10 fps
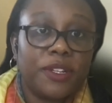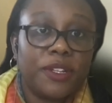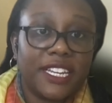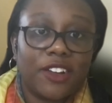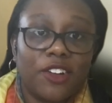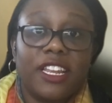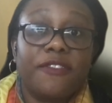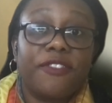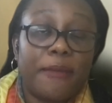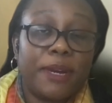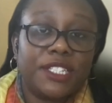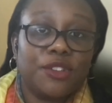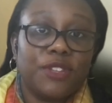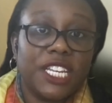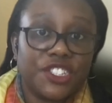political, and environmental
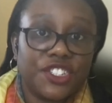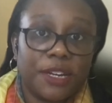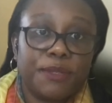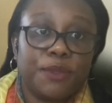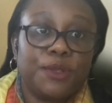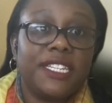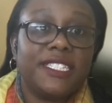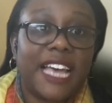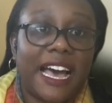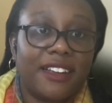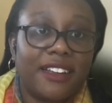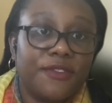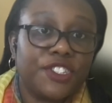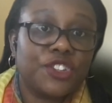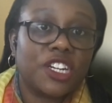relationships between data
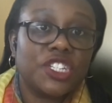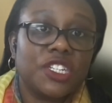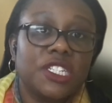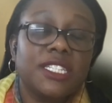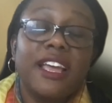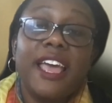infrastructures,